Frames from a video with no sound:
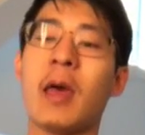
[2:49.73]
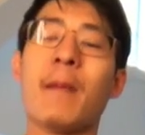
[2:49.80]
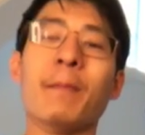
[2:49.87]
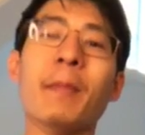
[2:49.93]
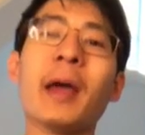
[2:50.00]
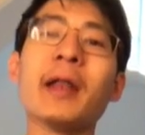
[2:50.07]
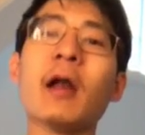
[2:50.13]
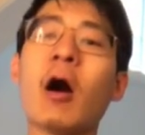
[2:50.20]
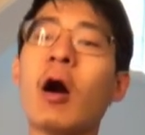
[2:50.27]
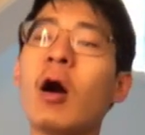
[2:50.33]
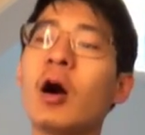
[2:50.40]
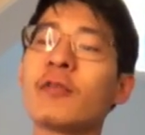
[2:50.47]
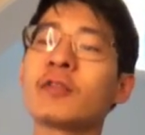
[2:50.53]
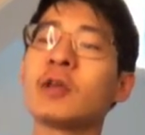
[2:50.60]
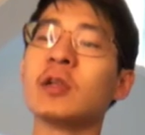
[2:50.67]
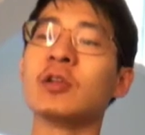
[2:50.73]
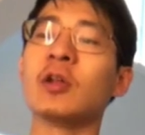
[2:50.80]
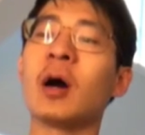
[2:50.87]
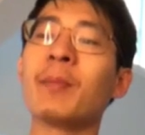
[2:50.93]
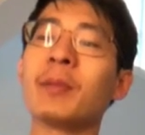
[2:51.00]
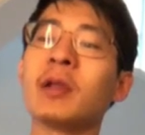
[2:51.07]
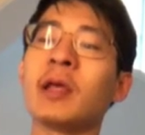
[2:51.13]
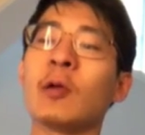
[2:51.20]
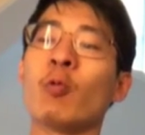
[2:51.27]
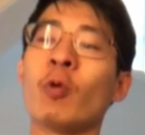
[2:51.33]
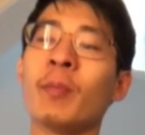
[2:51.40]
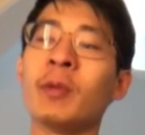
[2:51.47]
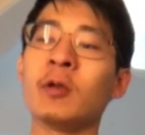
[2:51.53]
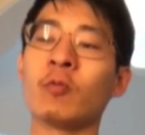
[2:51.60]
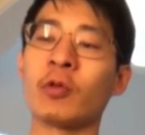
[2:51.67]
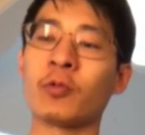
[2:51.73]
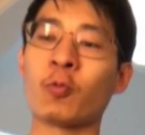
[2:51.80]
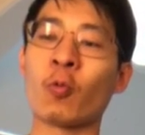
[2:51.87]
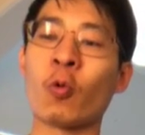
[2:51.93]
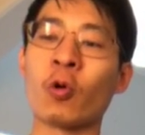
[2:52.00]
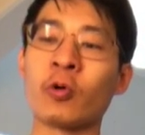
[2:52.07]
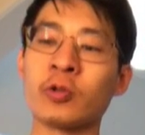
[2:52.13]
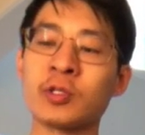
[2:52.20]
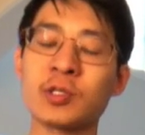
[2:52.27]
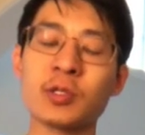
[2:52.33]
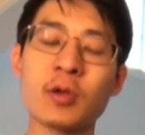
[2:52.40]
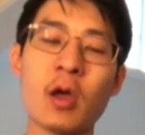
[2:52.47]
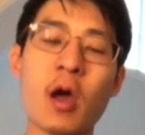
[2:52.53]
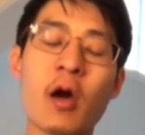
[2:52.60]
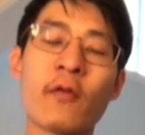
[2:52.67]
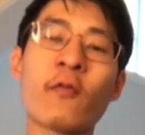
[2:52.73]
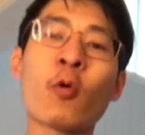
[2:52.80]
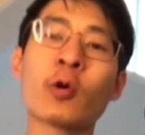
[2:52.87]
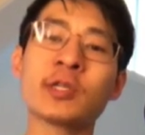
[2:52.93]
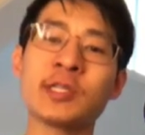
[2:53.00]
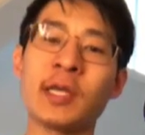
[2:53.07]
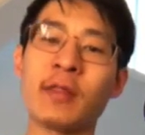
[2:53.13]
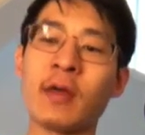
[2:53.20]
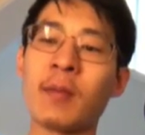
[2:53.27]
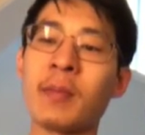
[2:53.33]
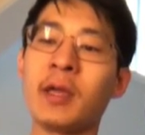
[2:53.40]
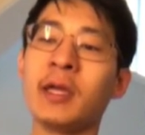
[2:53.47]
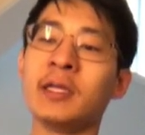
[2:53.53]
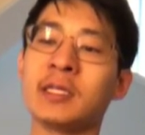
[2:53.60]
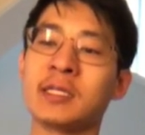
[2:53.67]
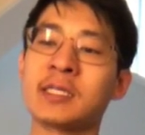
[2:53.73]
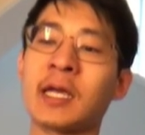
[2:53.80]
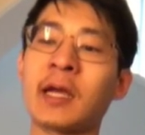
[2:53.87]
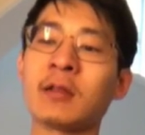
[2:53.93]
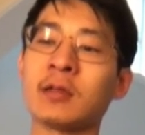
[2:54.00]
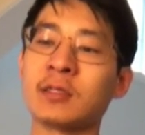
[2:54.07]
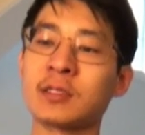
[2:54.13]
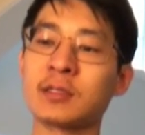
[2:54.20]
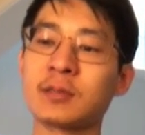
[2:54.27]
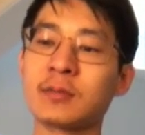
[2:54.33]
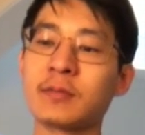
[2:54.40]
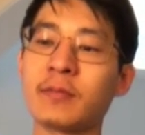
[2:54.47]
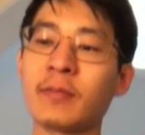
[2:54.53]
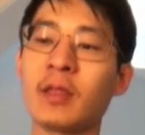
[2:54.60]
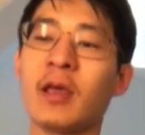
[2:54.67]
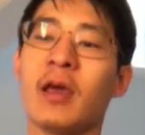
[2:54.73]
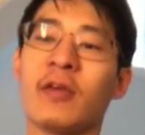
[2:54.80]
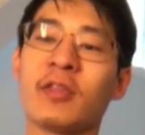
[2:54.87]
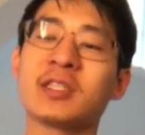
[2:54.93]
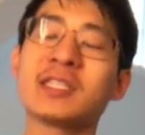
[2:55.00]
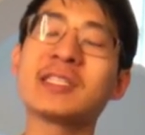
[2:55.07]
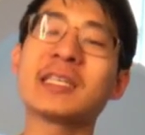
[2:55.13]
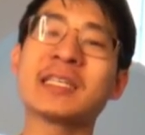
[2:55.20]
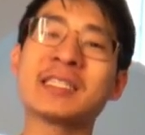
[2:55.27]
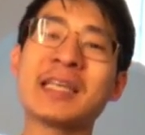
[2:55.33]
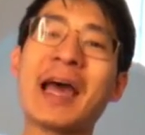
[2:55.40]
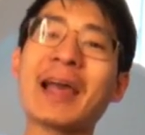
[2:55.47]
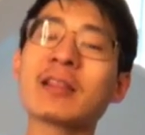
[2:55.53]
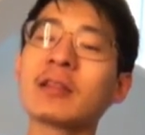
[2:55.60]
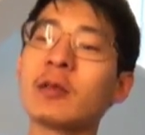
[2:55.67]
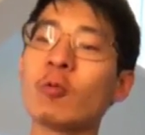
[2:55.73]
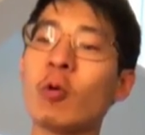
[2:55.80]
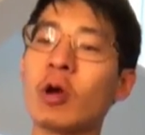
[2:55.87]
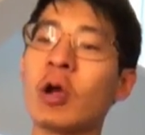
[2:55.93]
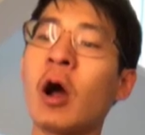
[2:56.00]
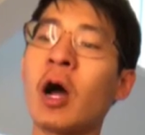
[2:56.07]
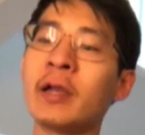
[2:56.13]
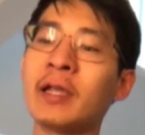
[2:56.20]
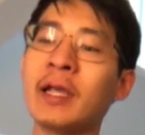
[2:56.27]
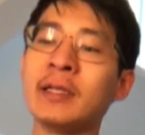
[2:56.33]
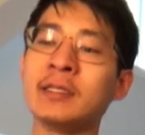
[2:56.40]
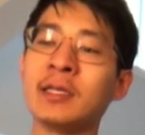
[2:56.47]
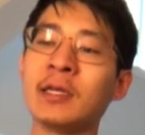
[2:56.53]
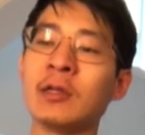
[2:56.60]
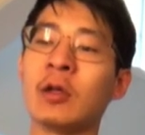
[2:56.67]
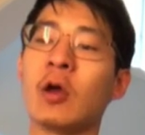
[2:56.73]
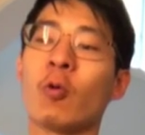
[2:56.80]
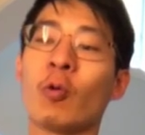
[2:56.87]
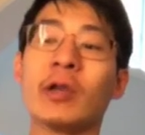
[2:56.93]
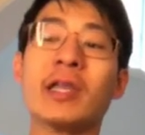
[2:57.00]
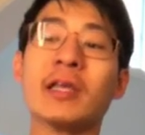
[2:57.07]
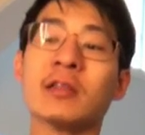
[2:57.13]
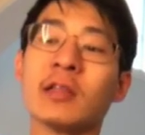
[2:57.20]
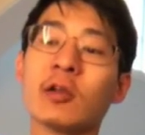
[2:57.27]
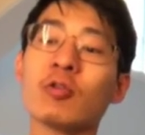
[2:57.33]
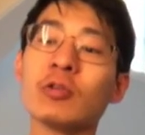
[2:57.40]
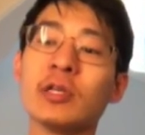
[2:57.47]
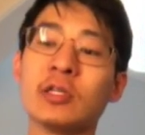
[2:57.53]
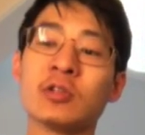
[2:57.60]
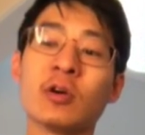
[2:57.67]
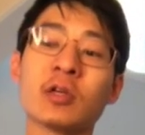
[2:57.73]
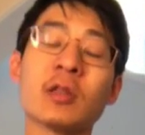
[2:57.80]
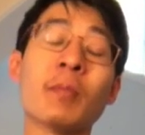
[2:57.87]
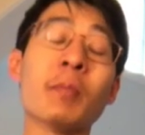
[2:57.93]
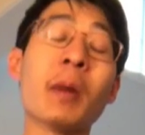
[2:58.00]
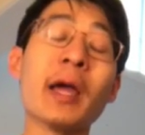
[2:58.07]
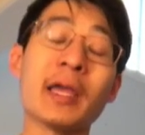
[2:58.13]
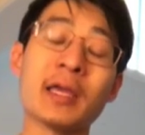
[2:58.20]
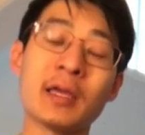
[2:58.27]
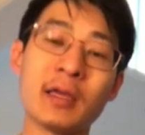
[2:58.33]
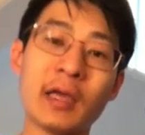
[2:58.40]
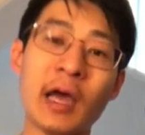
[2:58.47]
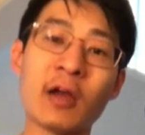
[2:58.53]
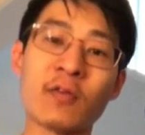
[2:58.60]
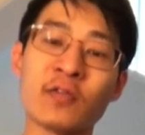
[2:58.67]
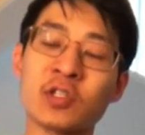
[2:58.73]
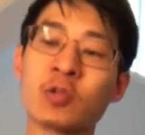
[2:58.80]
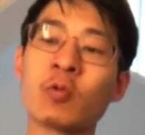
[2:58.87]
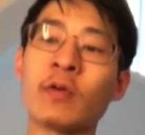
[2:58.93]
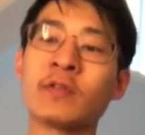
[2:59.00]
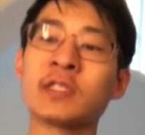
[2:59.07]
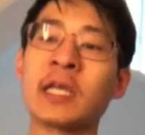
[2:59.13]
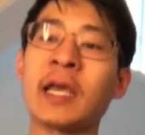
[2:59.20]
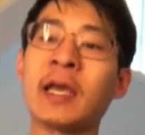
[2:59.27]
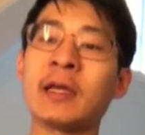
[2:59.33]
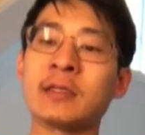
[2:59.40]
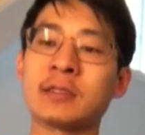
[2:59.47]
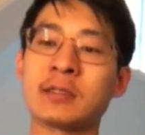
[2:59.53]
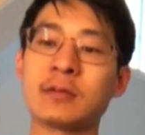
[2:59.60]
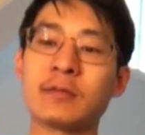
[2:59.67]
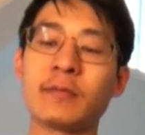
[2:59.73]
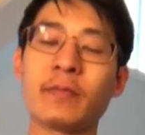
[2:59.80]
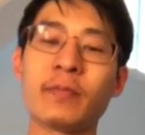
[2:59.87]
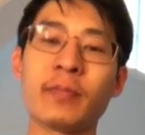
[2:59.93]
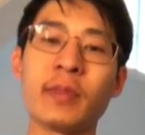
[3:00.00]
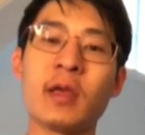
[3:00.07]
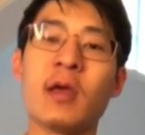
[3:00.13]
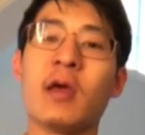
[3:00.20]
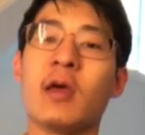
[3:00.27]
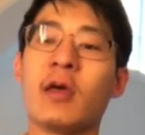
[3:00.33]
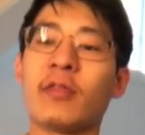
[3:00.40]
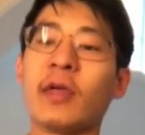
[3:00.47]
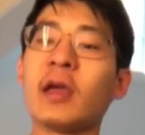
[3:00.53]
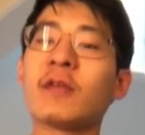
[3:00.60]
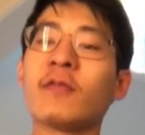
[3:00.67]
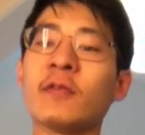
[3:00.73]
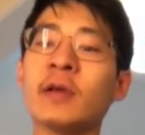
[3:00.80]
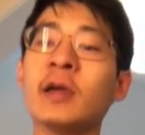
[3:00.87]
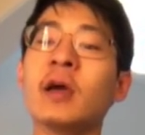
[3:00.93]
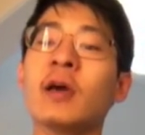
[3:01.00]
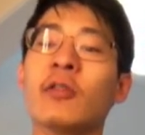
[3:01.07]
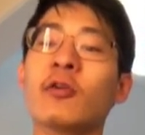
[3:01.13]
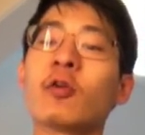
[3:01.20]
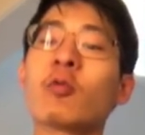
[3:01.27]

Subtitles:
Men often dominate women with words, forcing them into silence. This is exactly what Kanye did when he literally took the mic out of Swift's hands. Thankfully, there